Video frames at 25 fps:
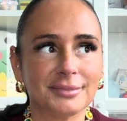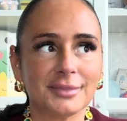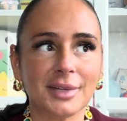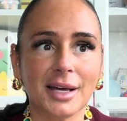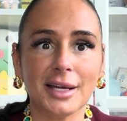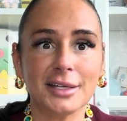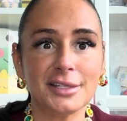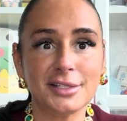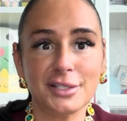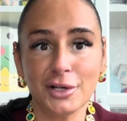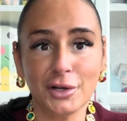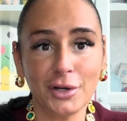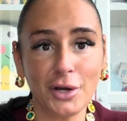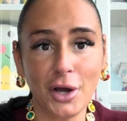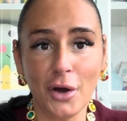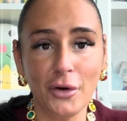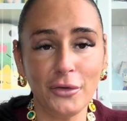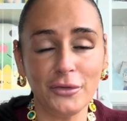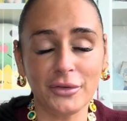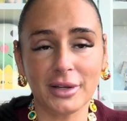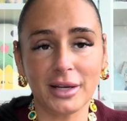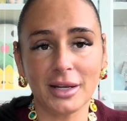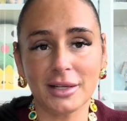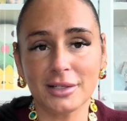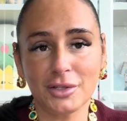
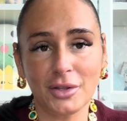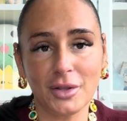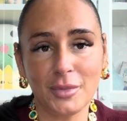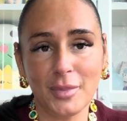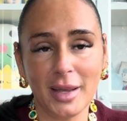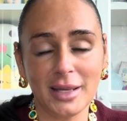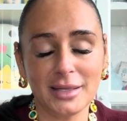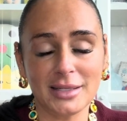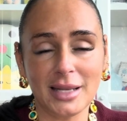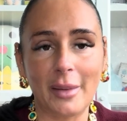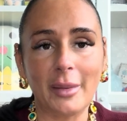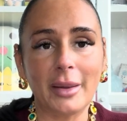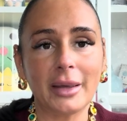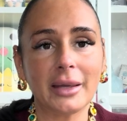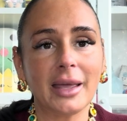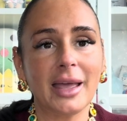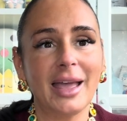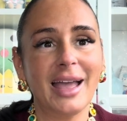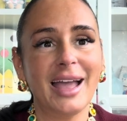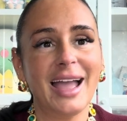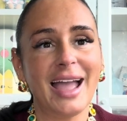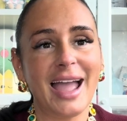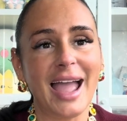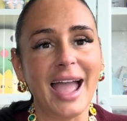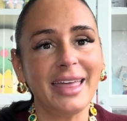COVID, until the pandemic.
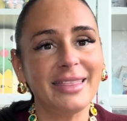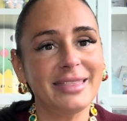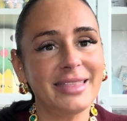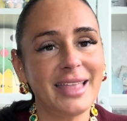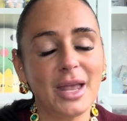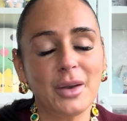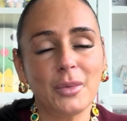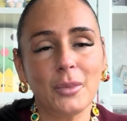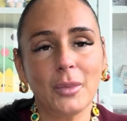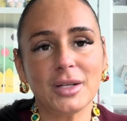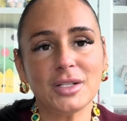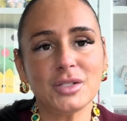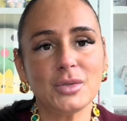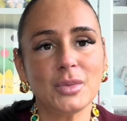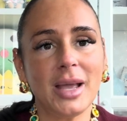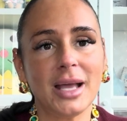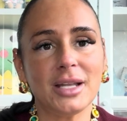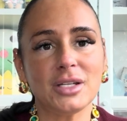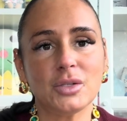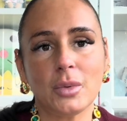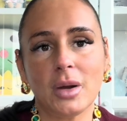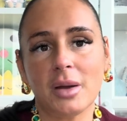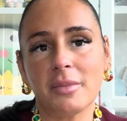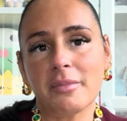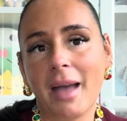And then once we had to
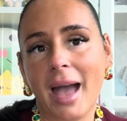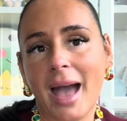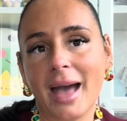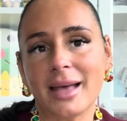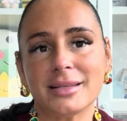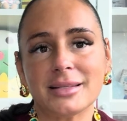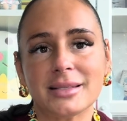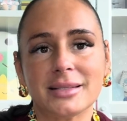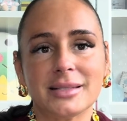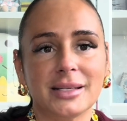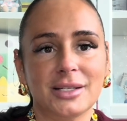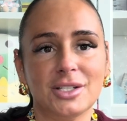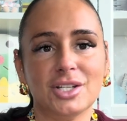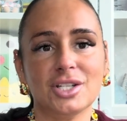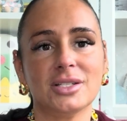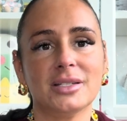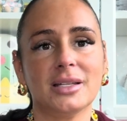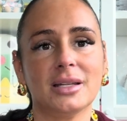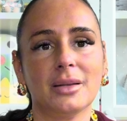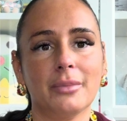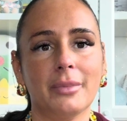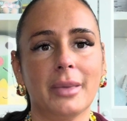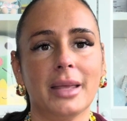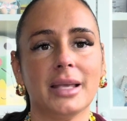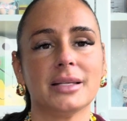wear masks, it just
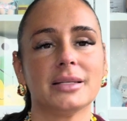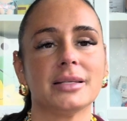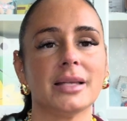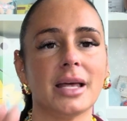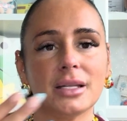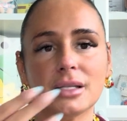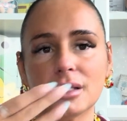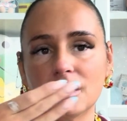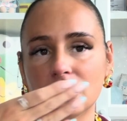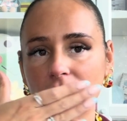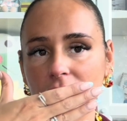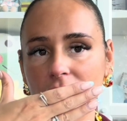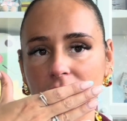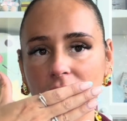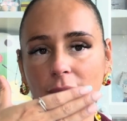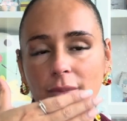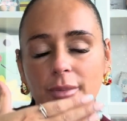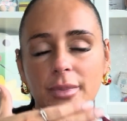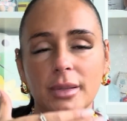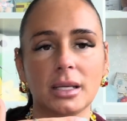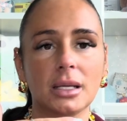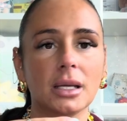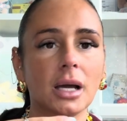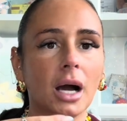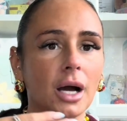didn't make sense to
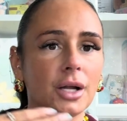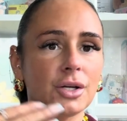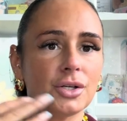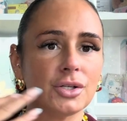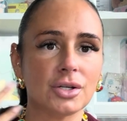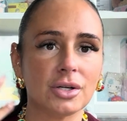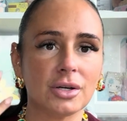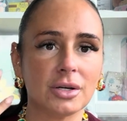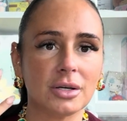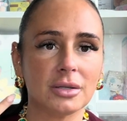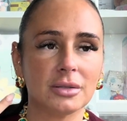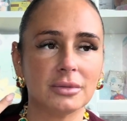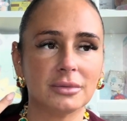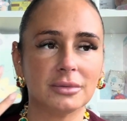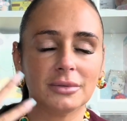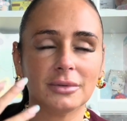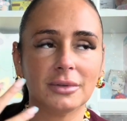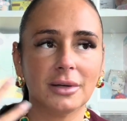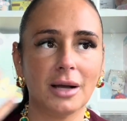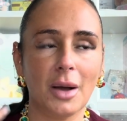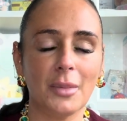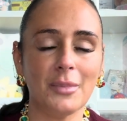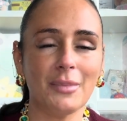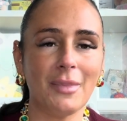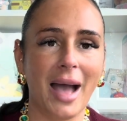be under
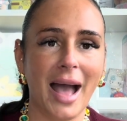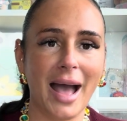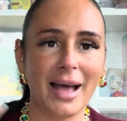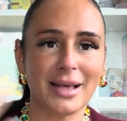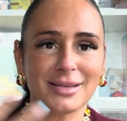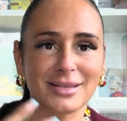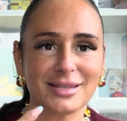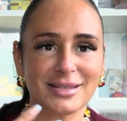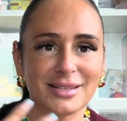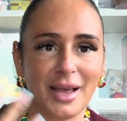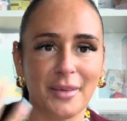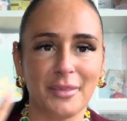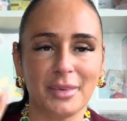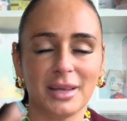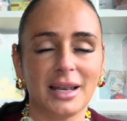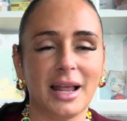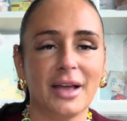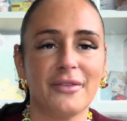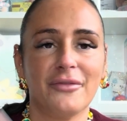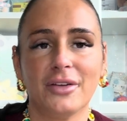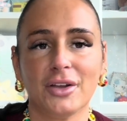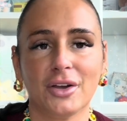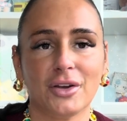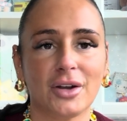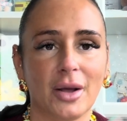a mask. I mean, I
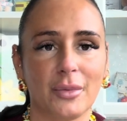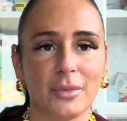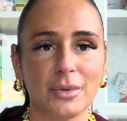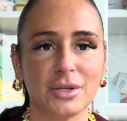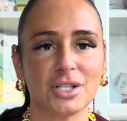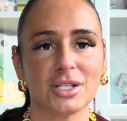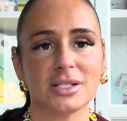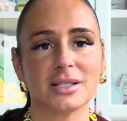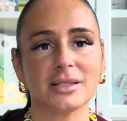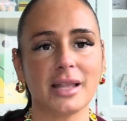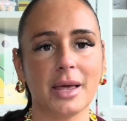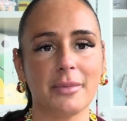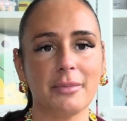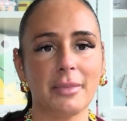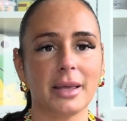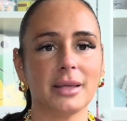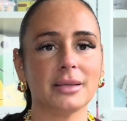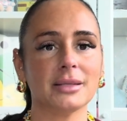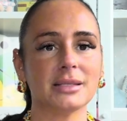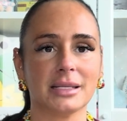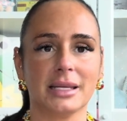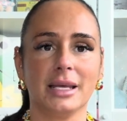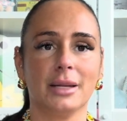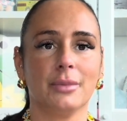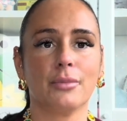figured I would just let my
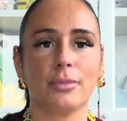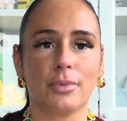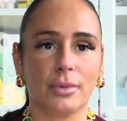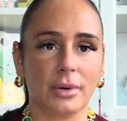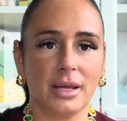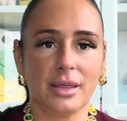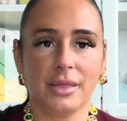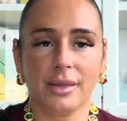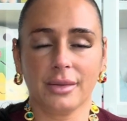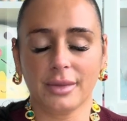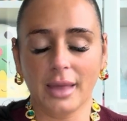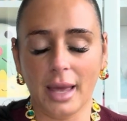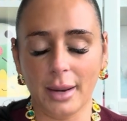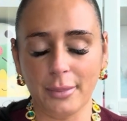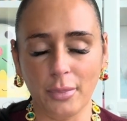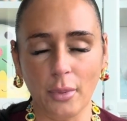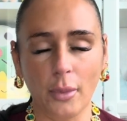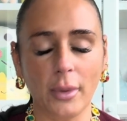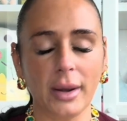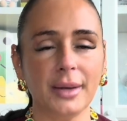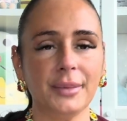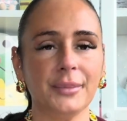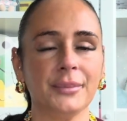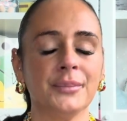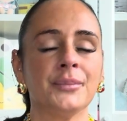skin breathe at that
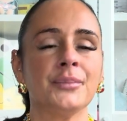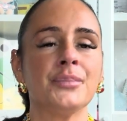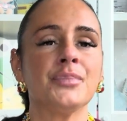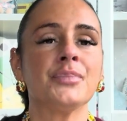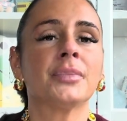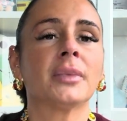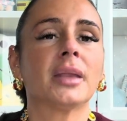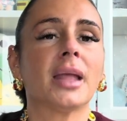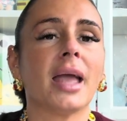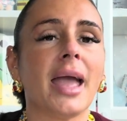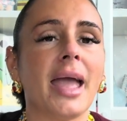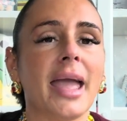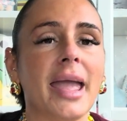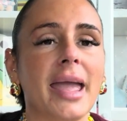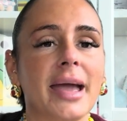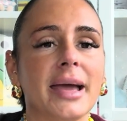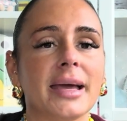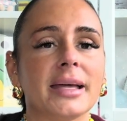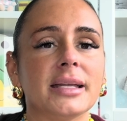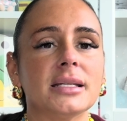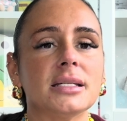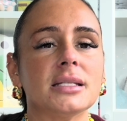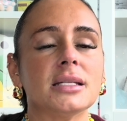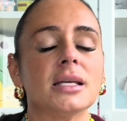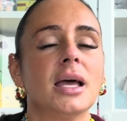point.
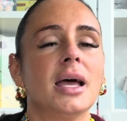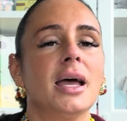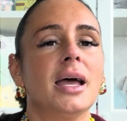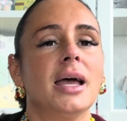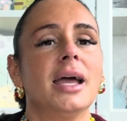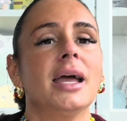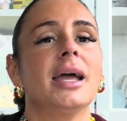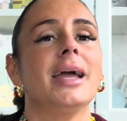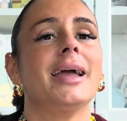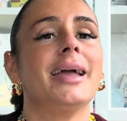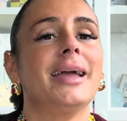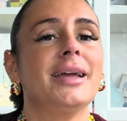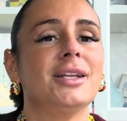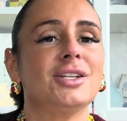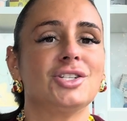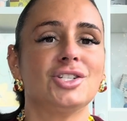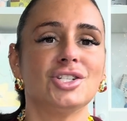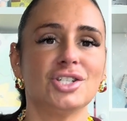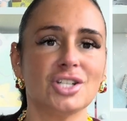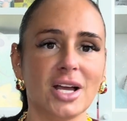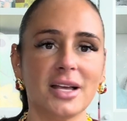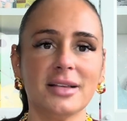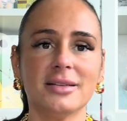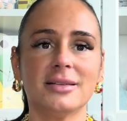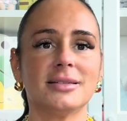And it
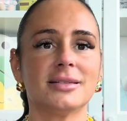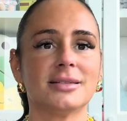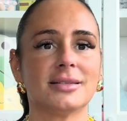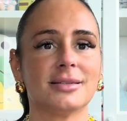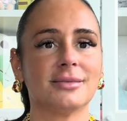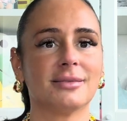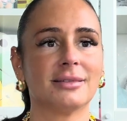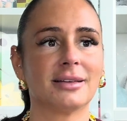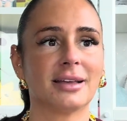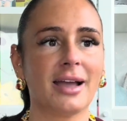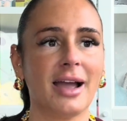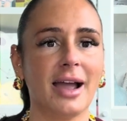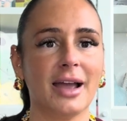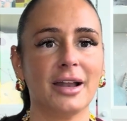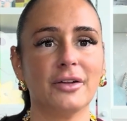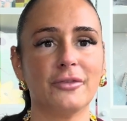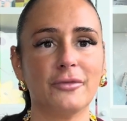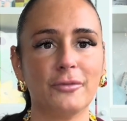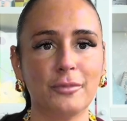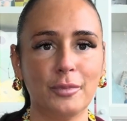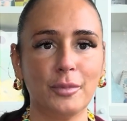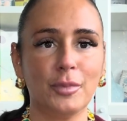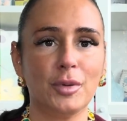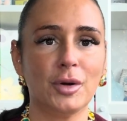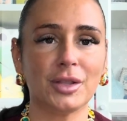just kind of
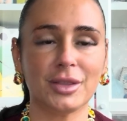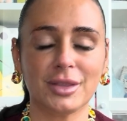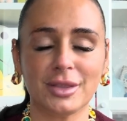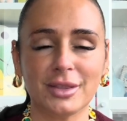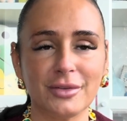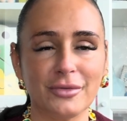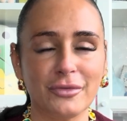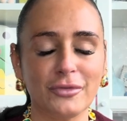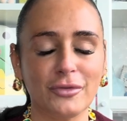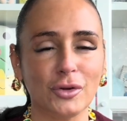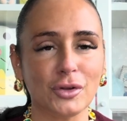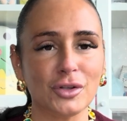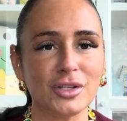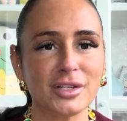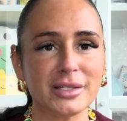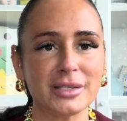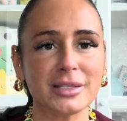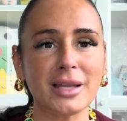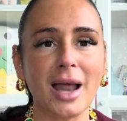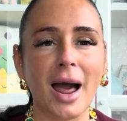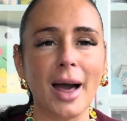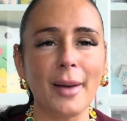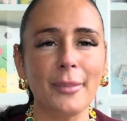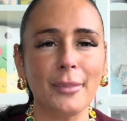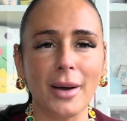put the full
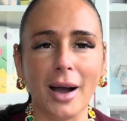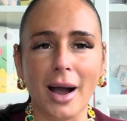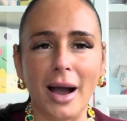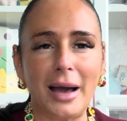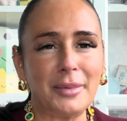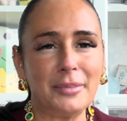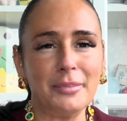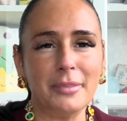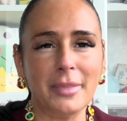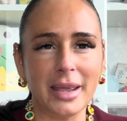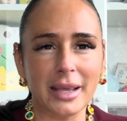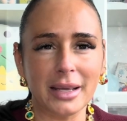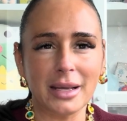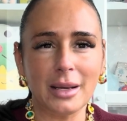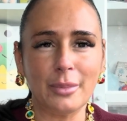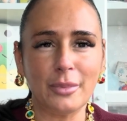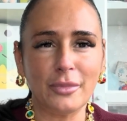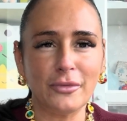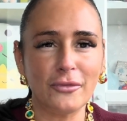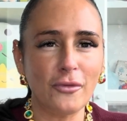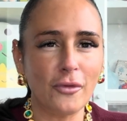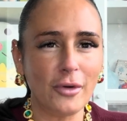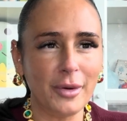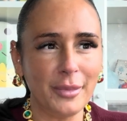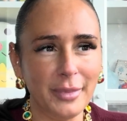stop on makeup
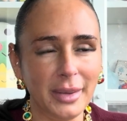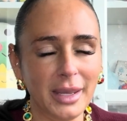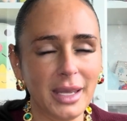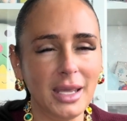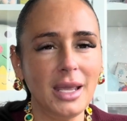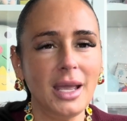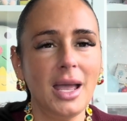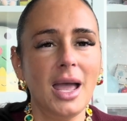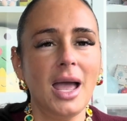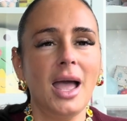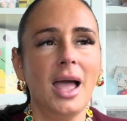for me.